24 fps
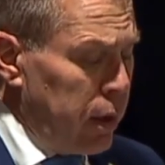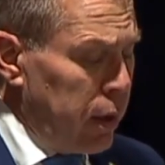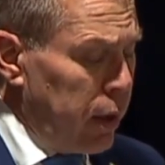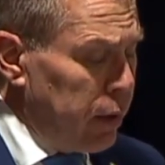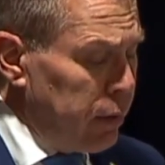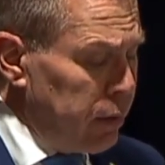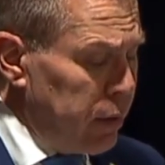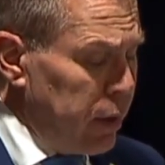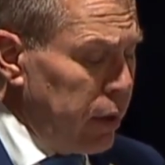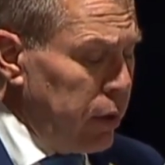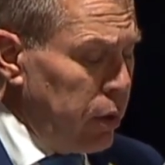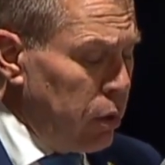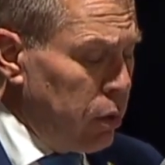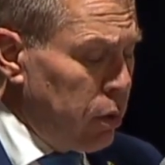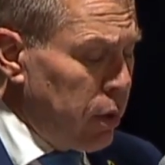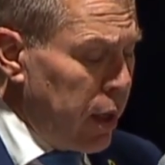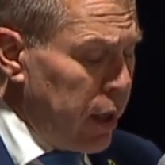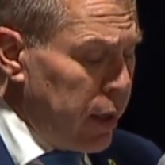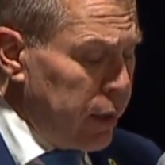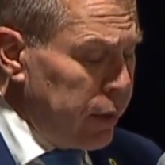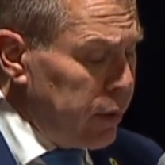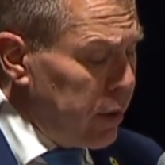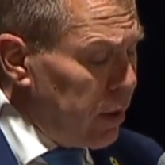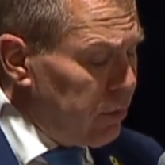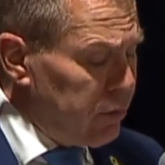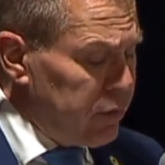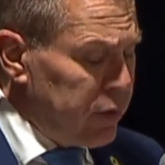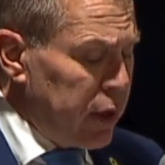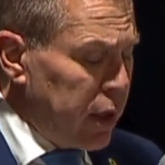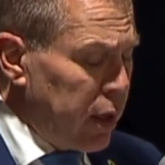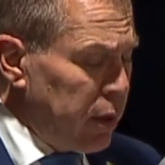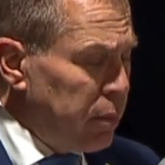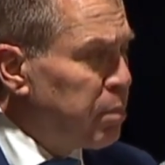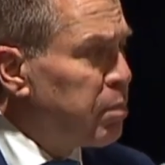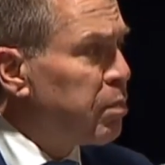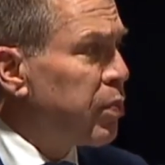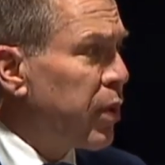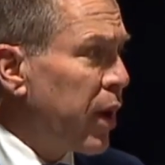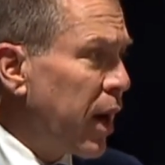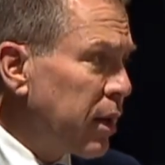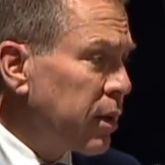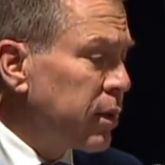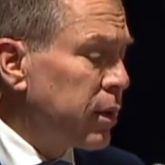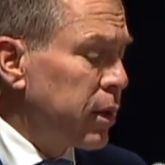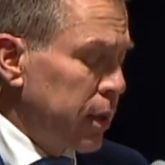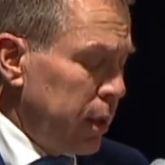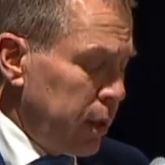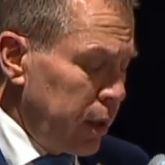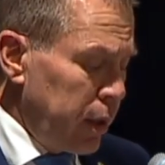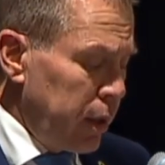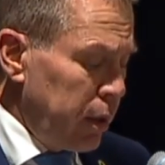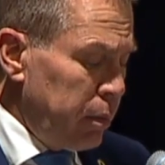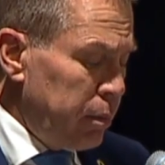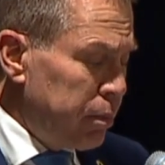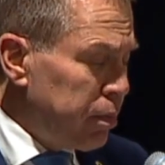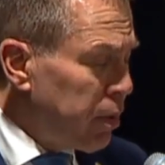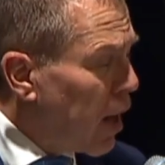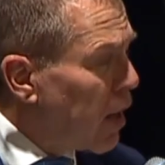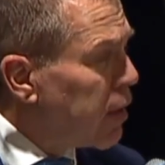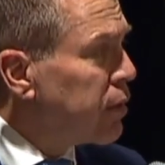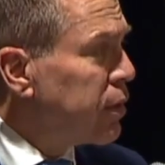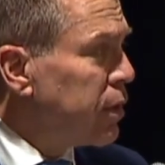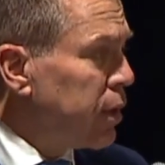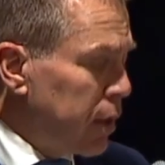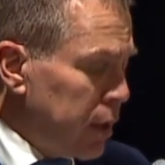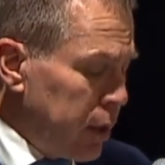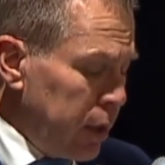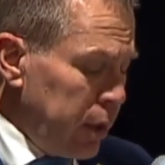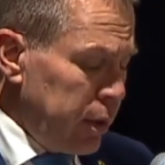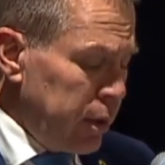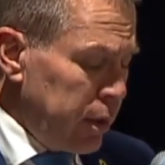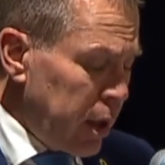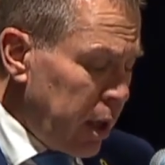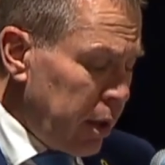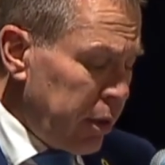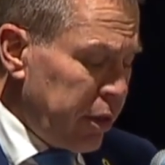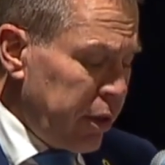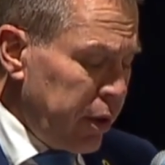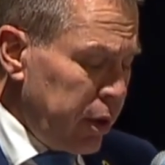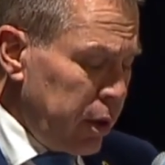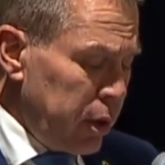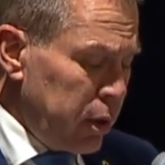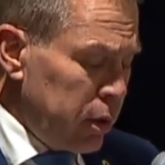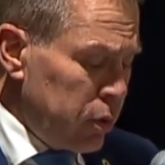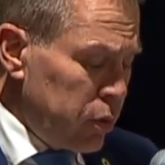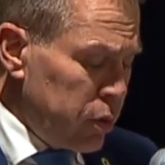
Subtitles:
and the UN have done practically nothing